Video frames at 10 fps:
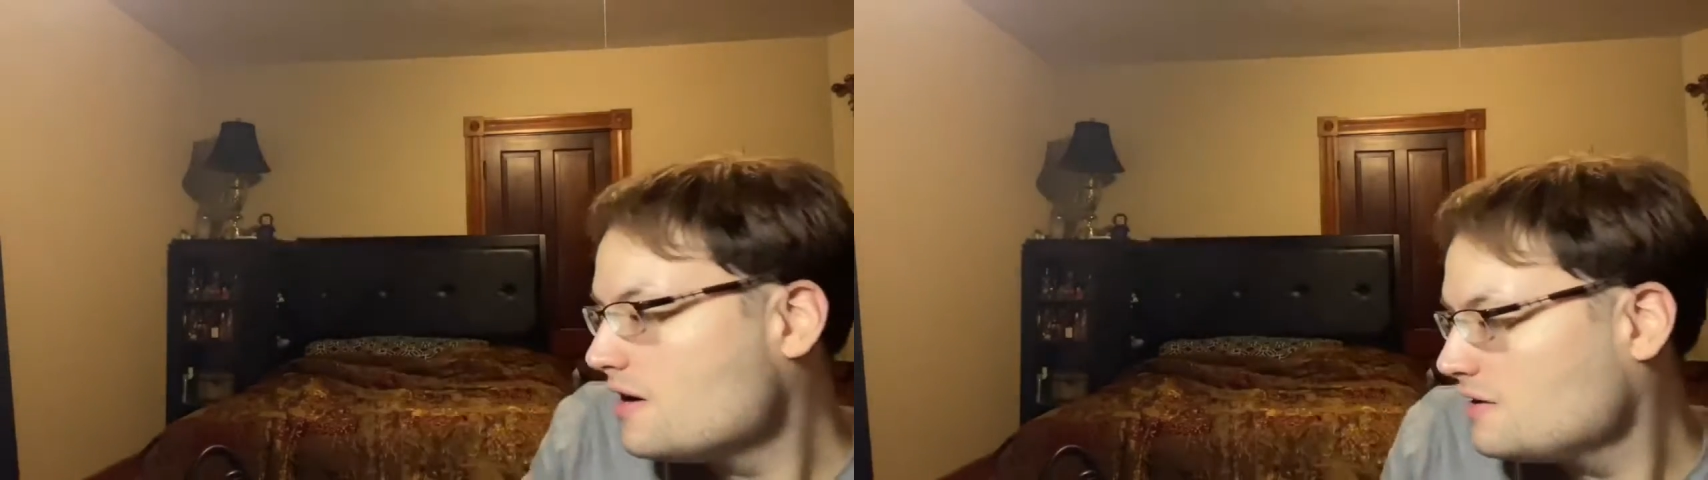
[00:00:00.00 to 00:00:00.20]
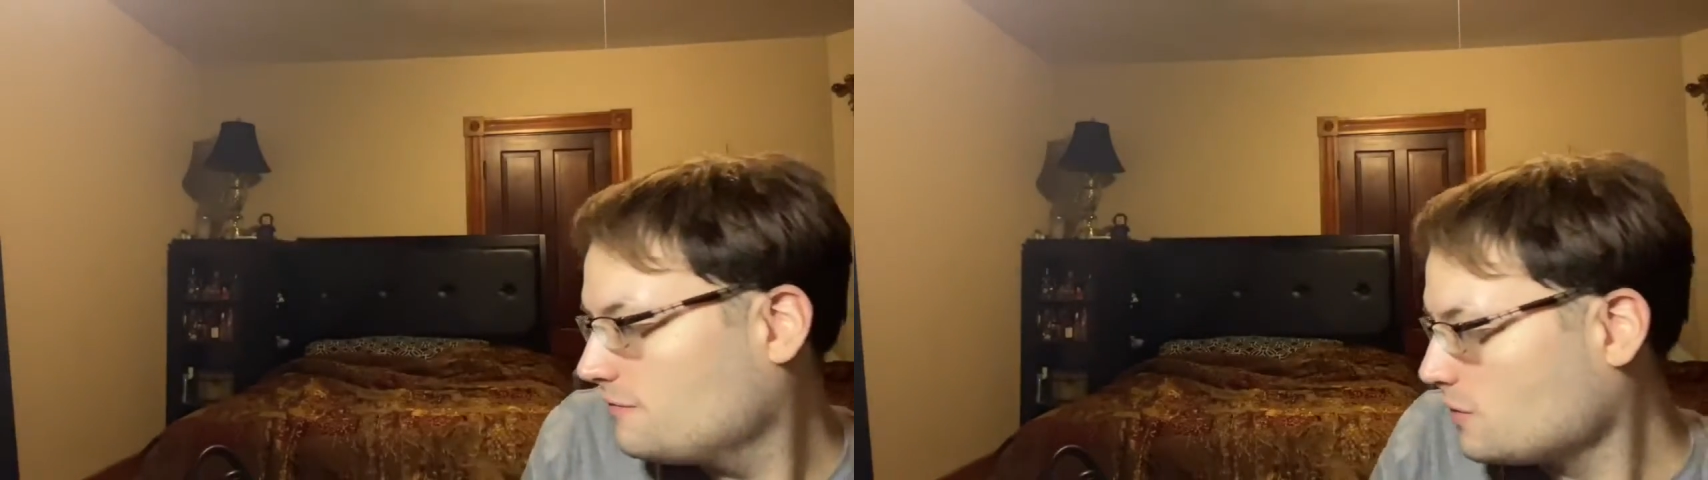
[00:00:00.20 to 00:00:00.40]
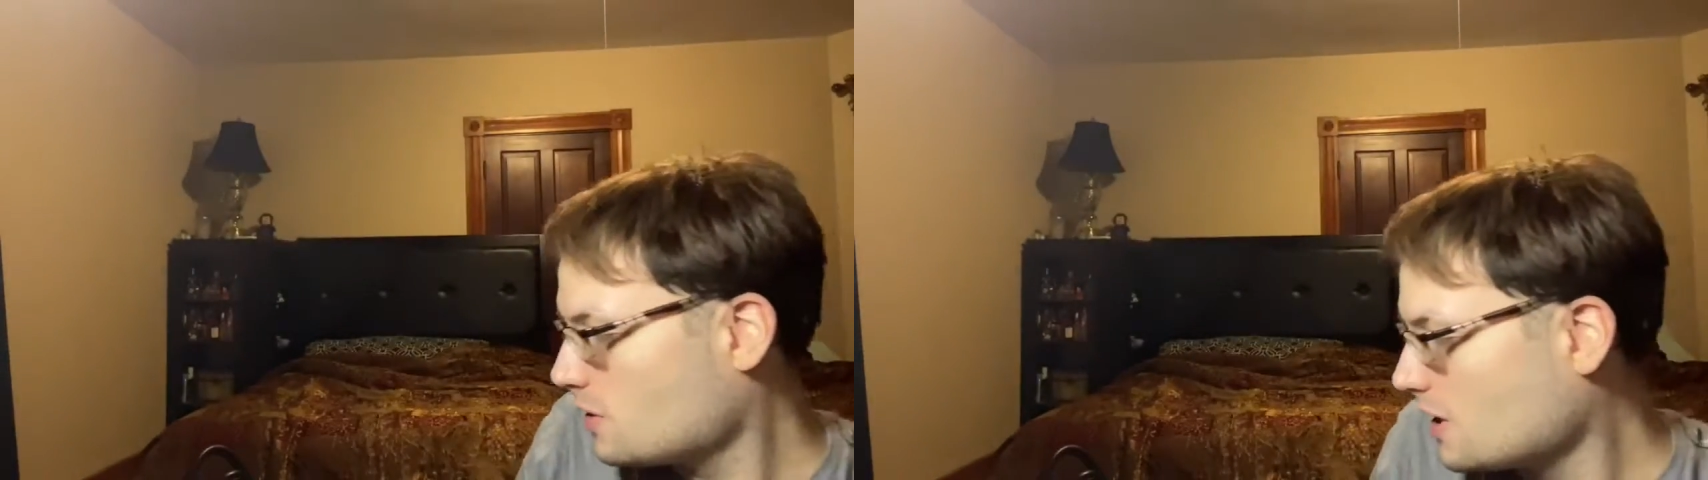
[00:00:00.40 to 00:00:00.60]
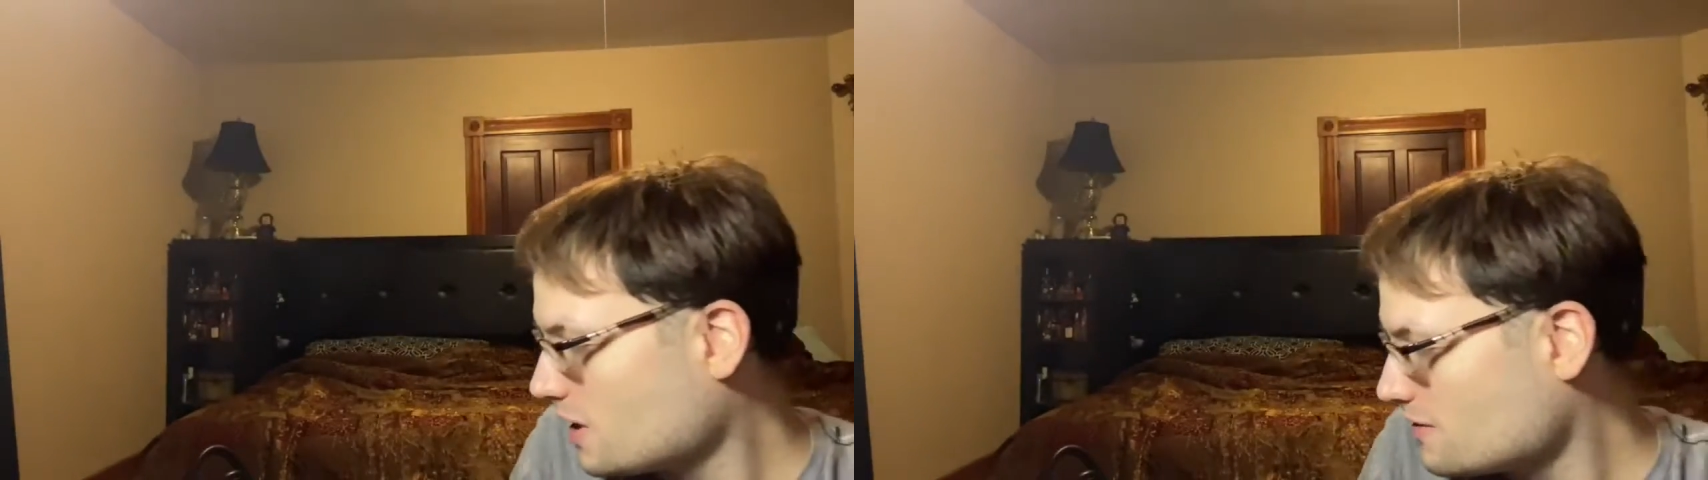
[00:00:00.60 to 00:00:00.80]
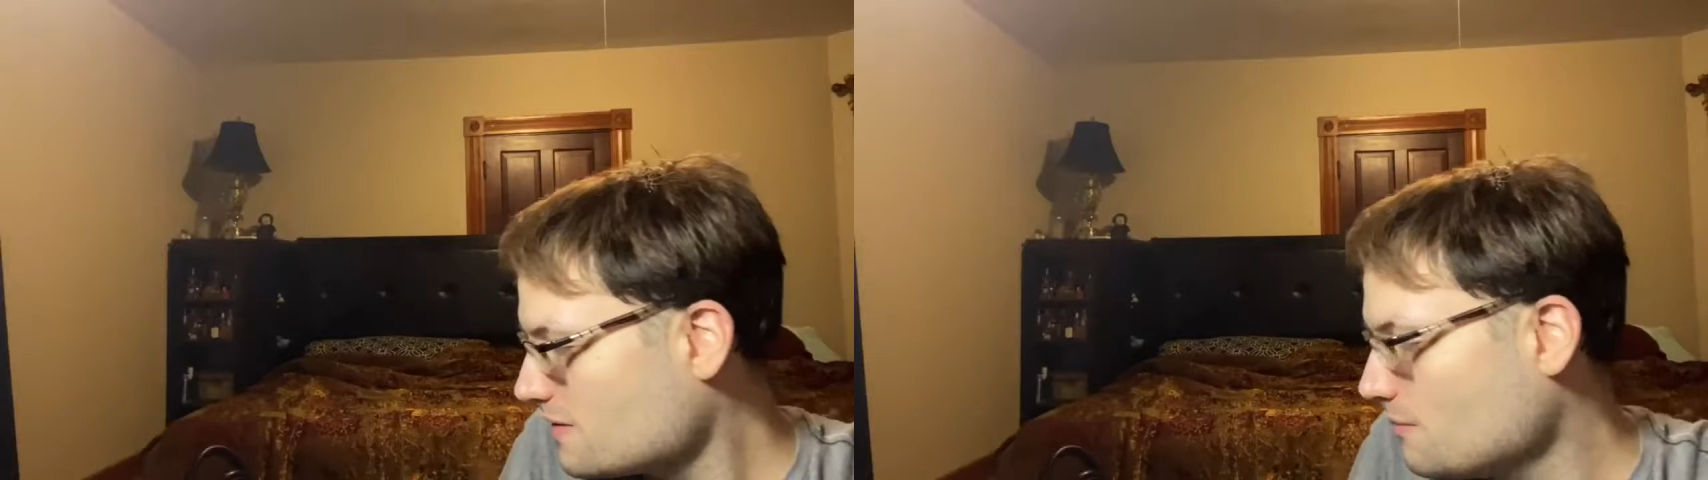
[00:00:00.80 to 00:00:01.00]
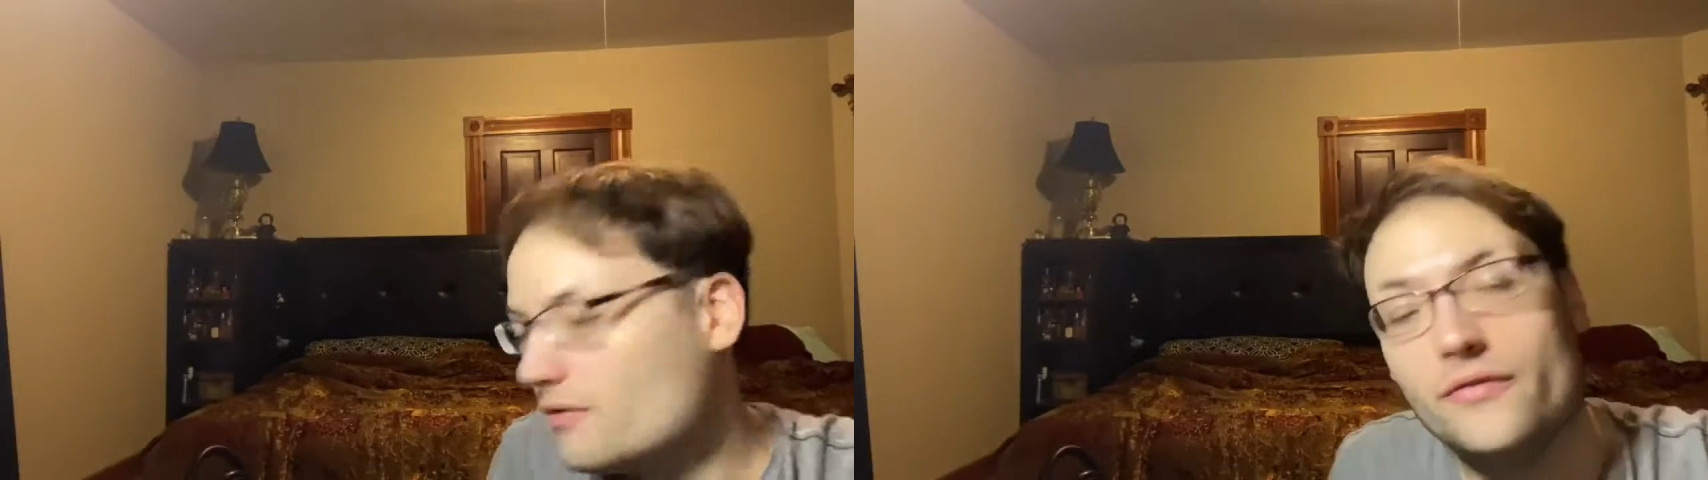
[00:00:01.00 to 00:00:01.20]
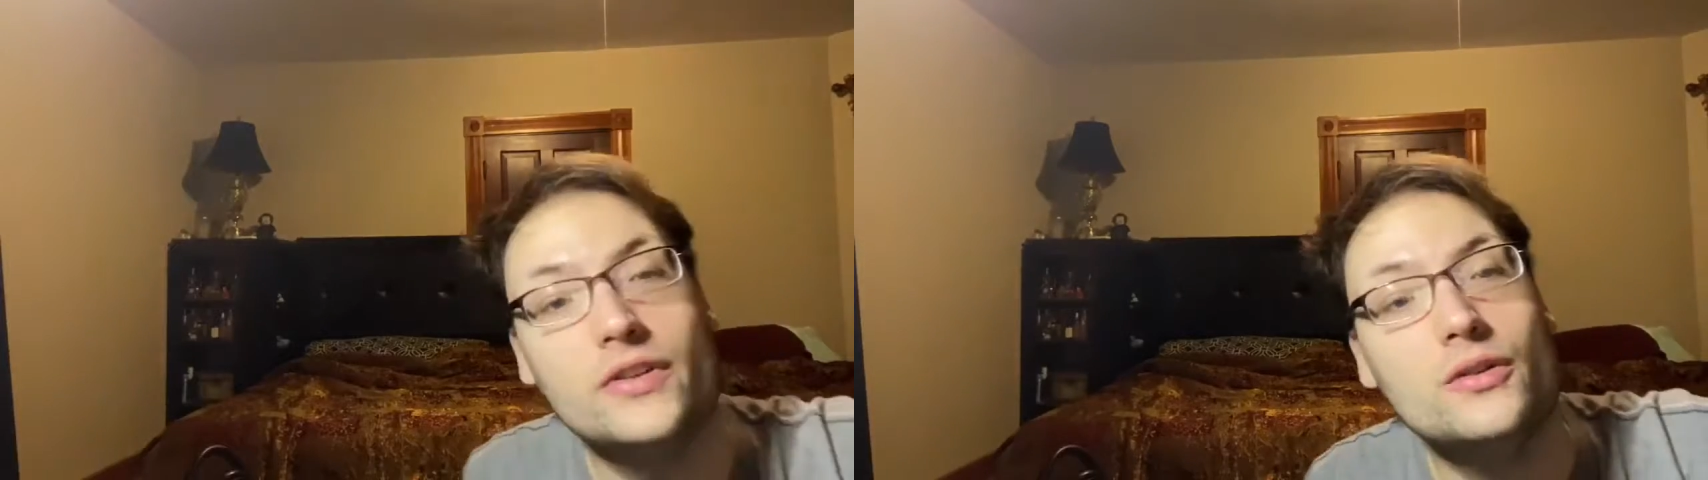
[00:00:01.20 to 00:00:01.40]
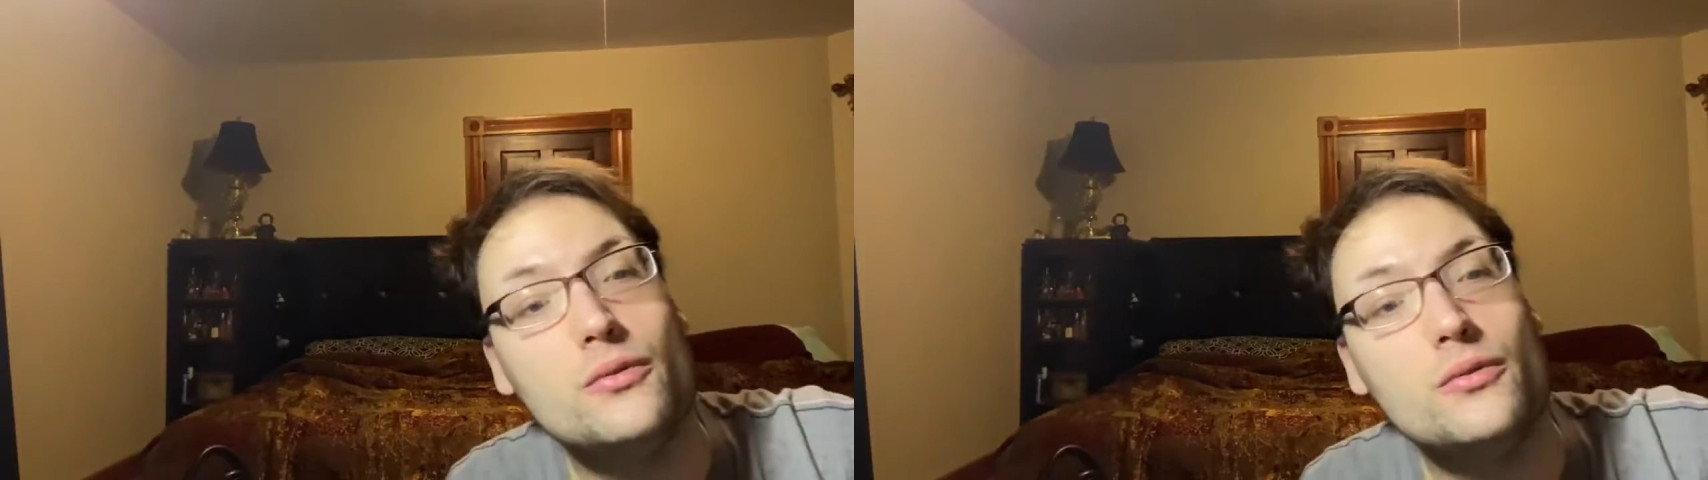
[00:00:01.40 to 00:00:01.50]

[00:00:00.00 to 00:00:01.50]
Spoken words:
For some of you